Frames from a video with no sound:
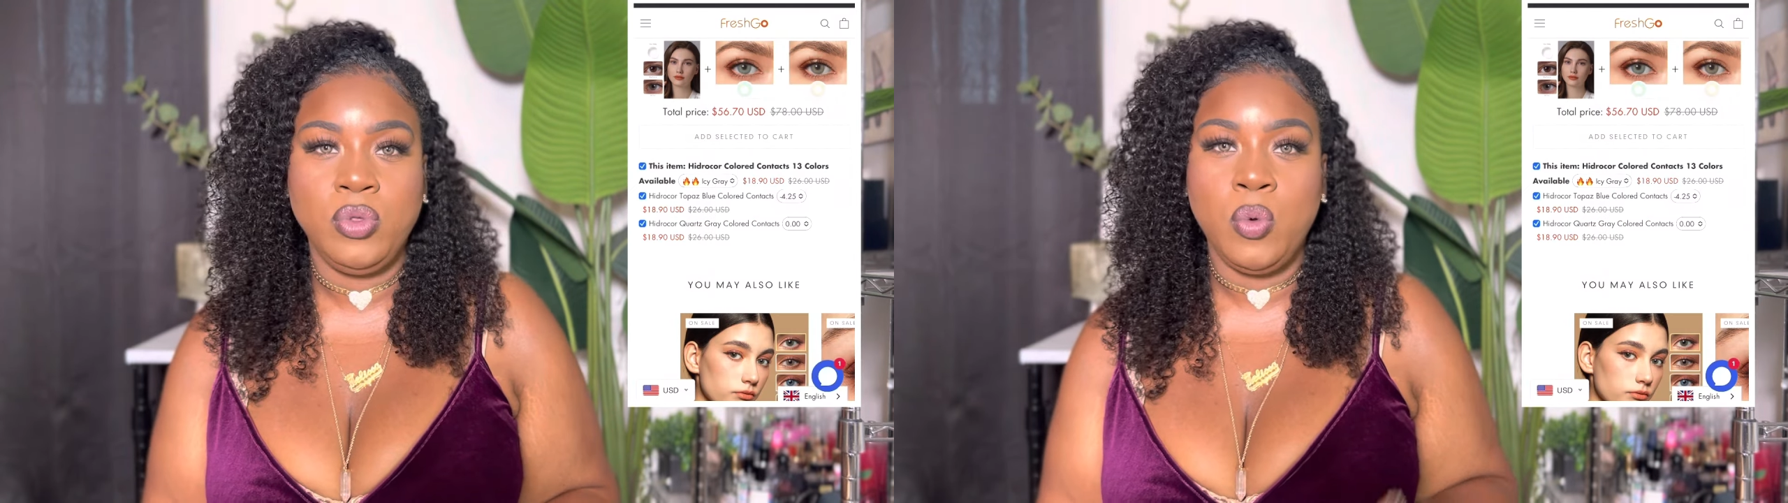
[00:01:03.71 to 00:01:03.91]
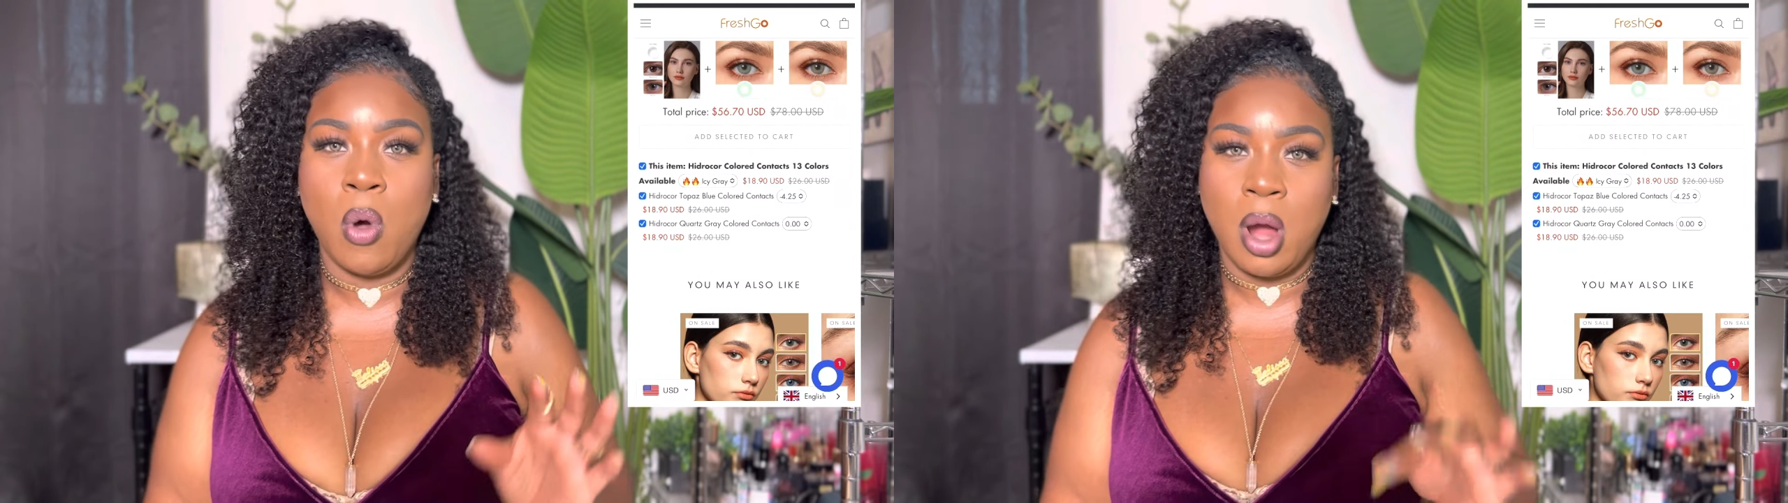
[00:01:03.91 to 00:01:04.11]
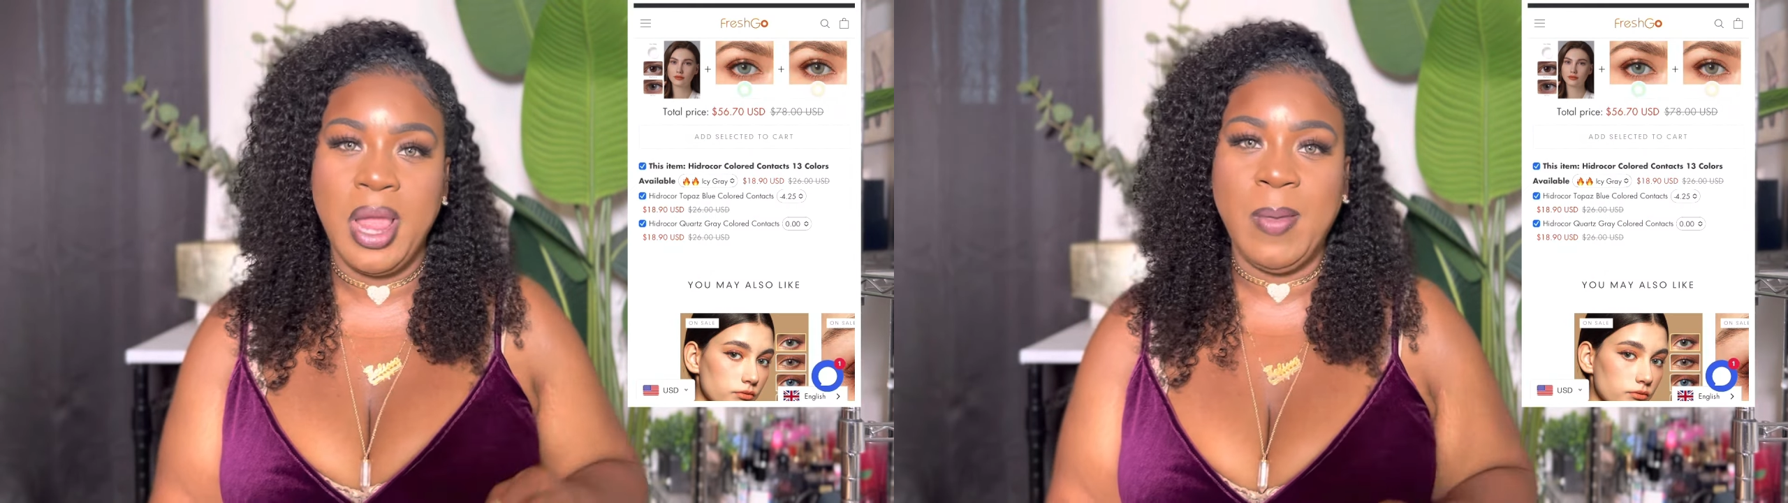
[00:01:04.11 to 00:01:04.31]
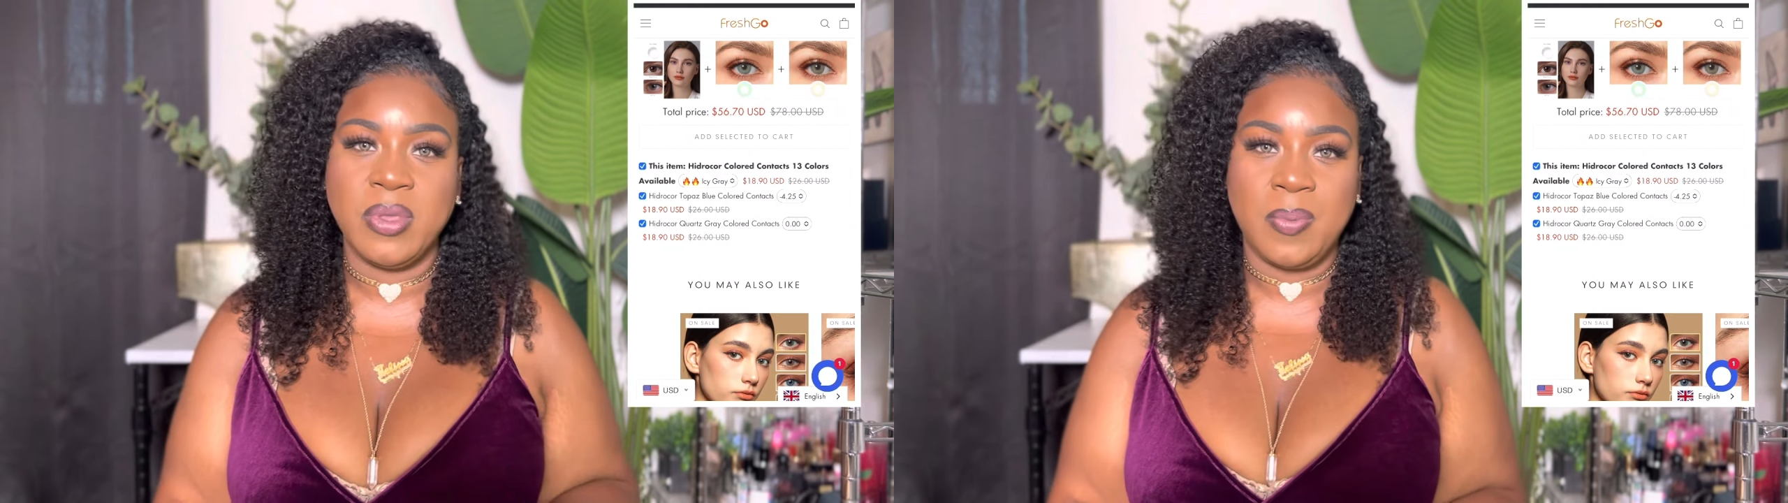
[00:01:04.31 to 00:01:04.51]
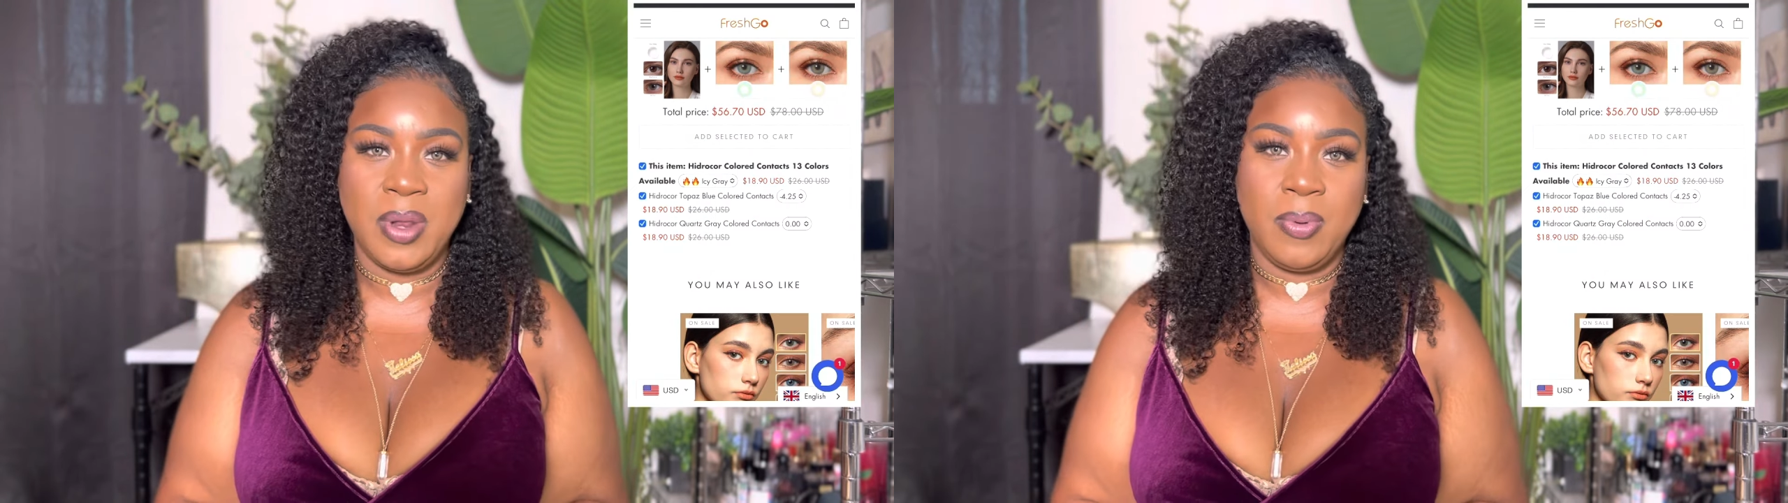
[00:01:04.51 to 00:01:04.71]
you are able
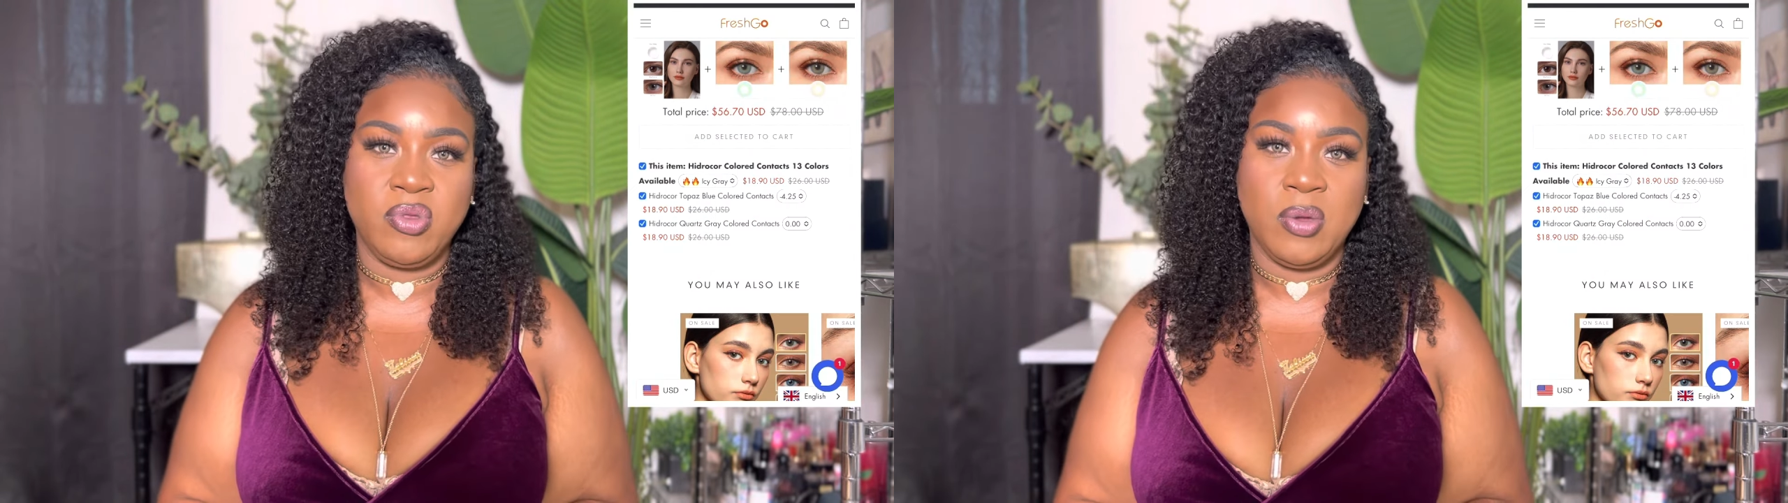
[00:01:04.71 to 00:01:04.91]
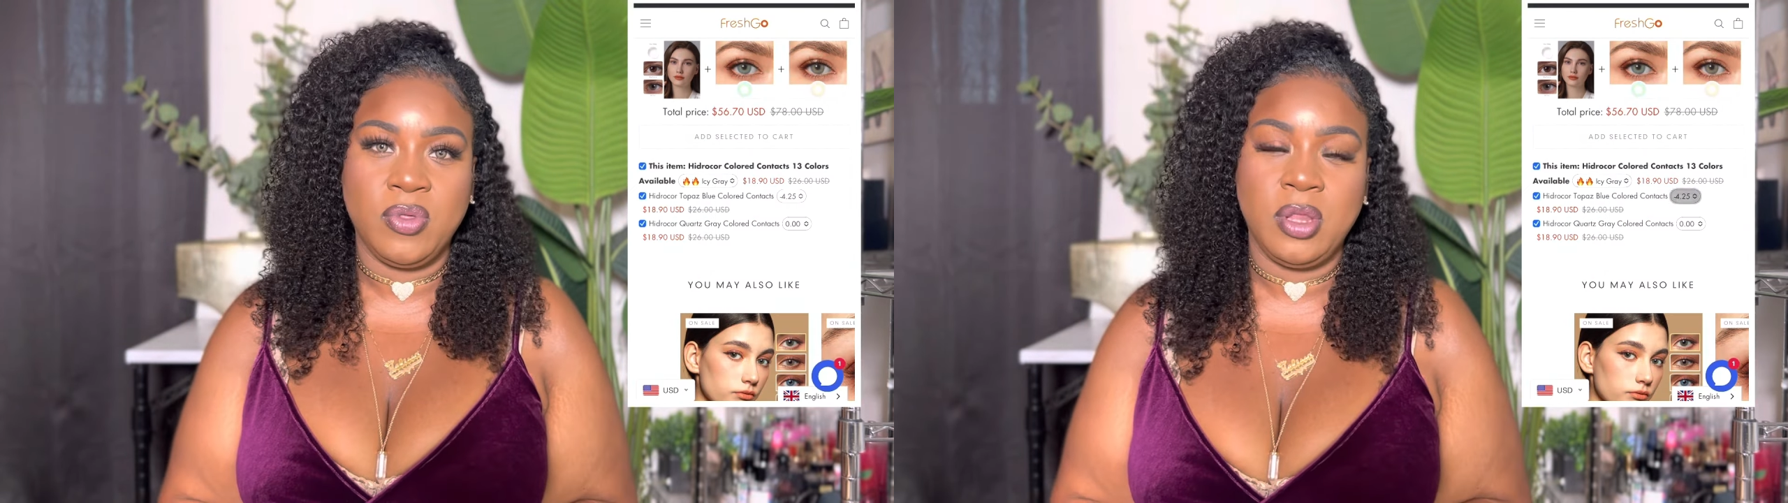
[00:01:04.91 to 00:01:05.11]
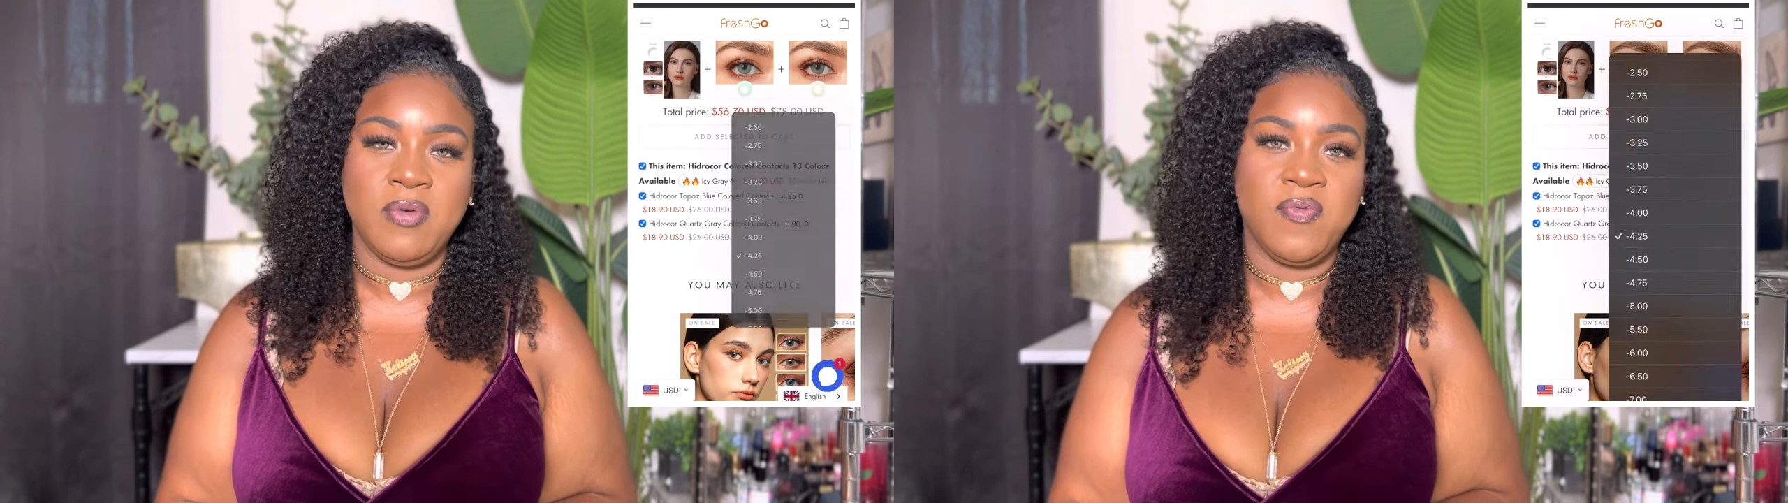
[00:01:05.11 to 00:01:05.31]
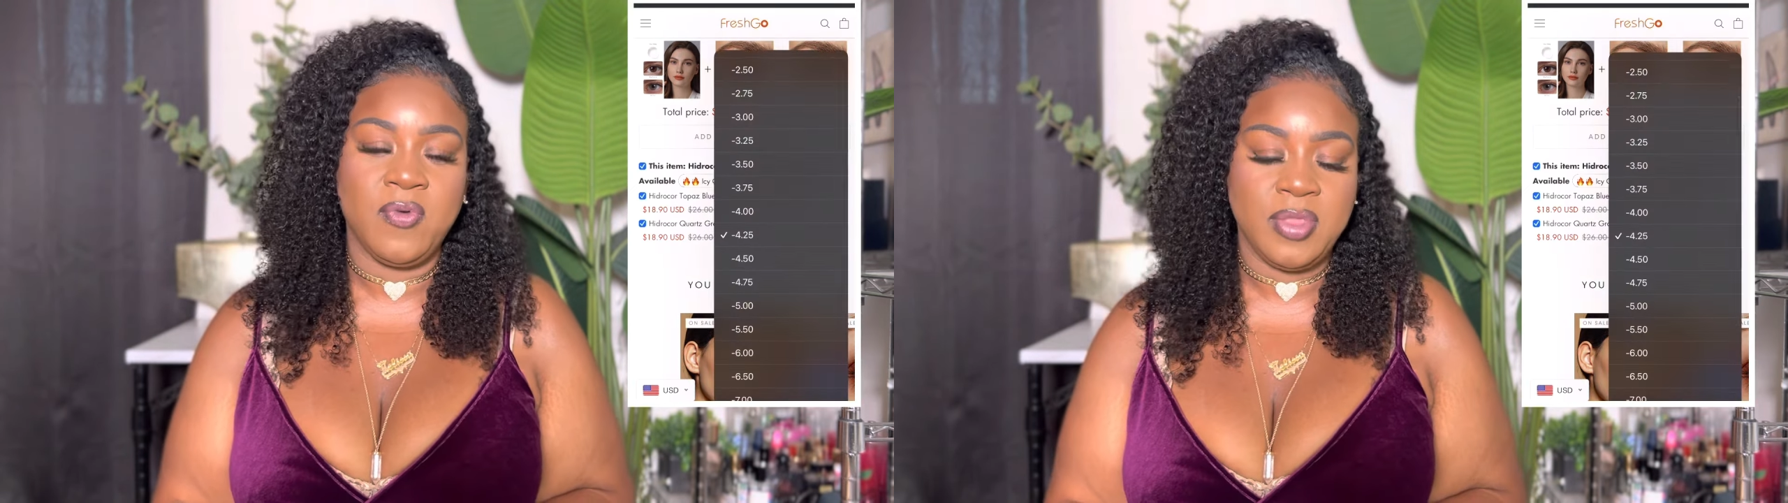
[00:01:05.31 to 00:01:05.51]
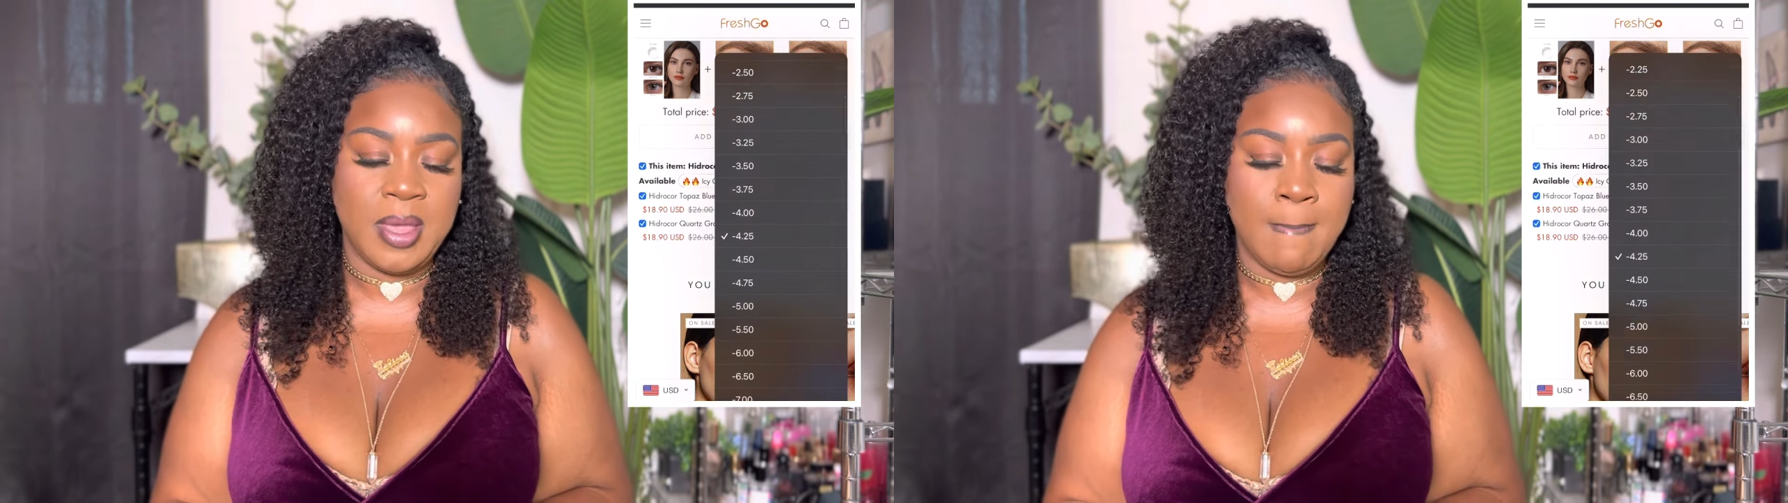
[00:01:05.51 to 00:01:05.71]
to put a prescription in
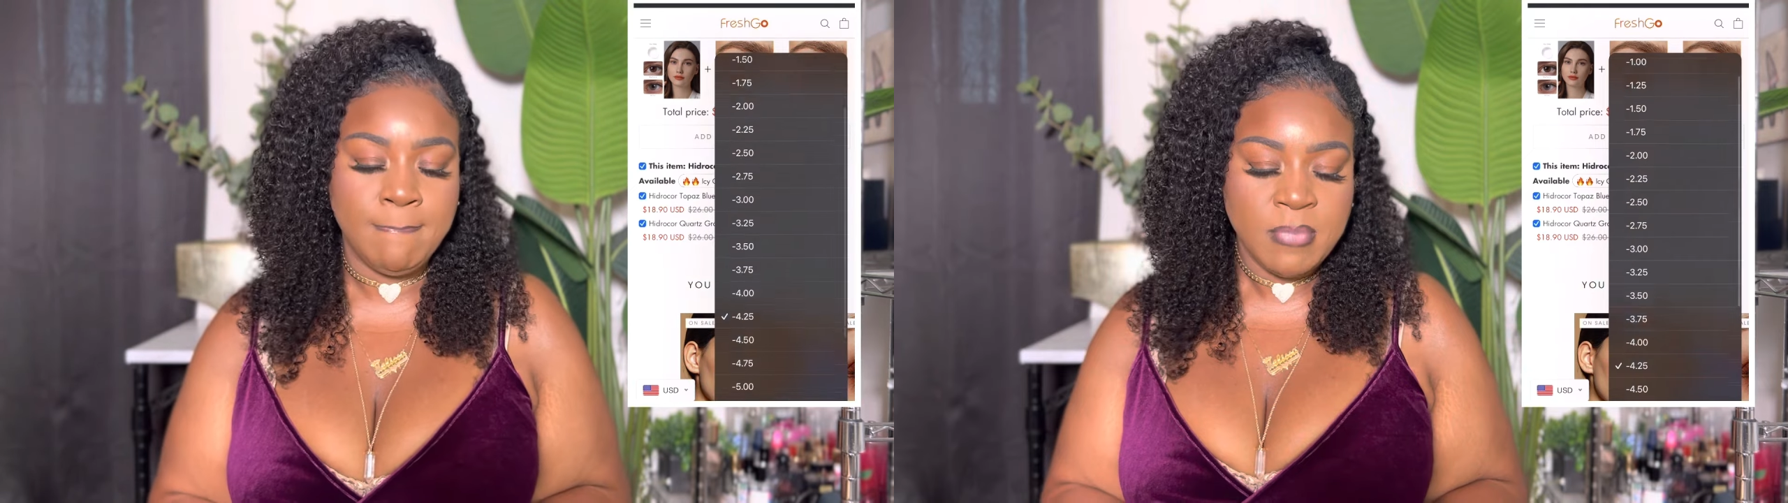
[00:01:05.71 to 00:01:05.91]
for them.